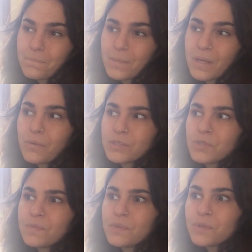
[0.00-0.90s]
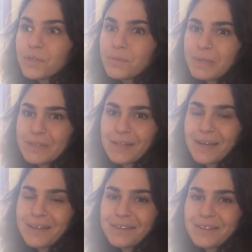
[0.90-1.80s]
and i want you to feel good about
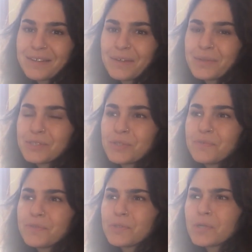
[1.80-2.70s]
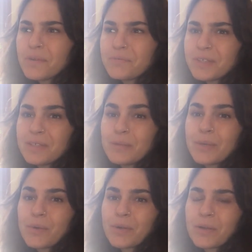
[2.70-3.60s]
that and i want you to feel confident
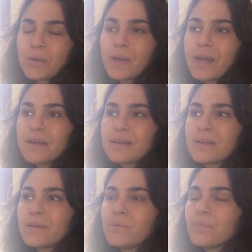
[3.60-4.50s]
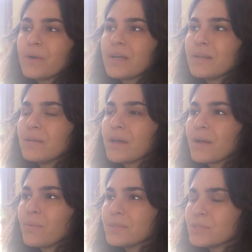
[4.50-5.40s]
about where you're at and i and
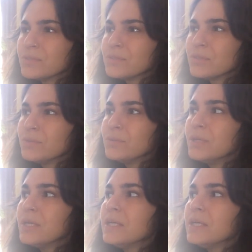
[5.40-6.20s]
i want you to